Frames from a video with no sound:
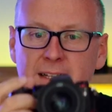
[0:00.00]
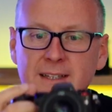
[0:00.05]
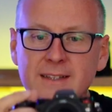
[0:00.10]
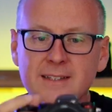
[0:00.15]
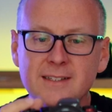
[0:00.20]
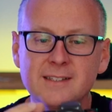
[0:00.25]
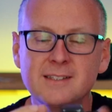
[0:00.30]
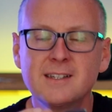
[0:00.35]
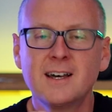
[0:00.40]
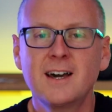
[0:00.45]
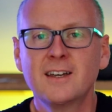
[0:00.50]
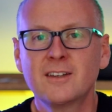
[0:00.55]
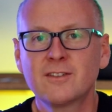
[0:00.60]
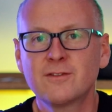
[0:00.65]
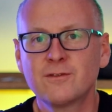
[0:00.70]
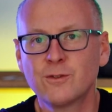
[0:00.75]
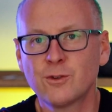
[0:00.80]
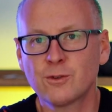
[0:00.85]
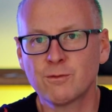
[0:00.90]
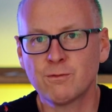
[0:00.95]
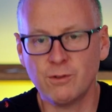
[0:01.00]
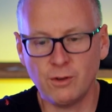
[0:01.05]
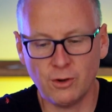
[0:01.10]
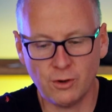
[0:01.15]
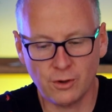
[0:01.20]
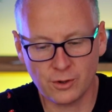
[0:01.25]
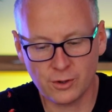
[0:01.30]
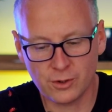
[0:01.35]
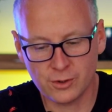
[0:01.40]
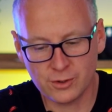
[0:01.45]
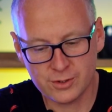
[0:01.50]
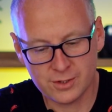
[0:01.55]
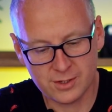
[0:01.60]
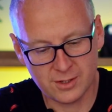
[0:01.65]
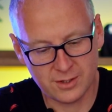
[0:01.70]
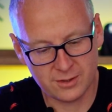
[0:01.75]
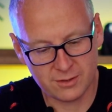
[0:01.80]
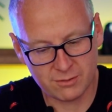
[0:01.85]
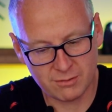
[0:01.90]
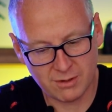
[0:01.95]
designed for vloggers
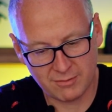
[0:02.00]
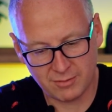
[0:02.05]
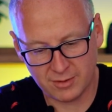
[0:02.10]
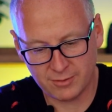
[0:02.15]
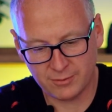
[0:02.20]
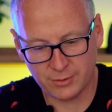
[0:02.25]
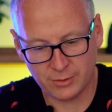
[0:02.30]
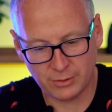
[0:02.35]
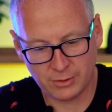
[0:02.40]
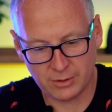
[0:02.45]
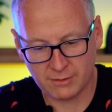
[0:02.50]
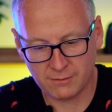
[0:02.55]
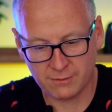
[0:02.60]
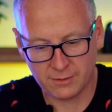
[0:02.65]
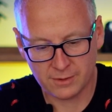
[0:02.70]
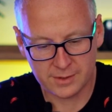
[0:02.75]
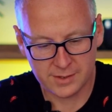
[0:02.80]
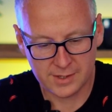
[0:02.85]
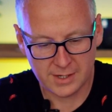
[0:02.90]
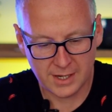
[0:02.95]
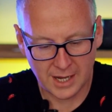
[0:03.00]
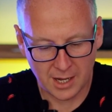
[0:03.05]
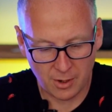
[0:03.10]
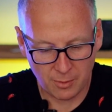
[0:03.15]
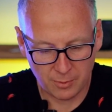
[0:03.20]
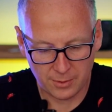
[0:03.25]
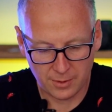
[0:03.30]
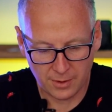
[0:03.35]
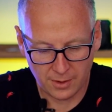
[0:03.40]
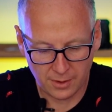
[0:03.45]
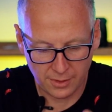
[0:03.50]
and travel photographers out